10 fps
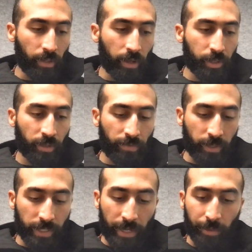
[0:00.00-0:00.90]
We launched our
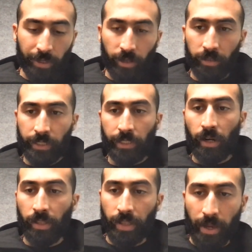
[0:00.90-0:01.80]
first satellite called
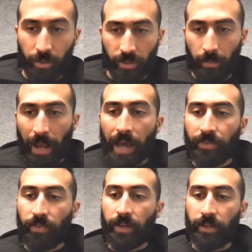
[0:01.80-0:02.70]
Denali. That was our
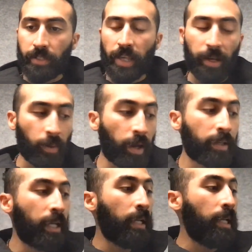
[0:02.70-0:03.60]
Pathfinder
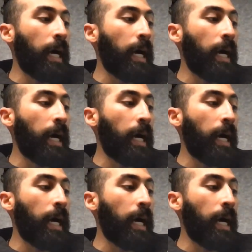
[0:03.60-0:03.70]
satellite.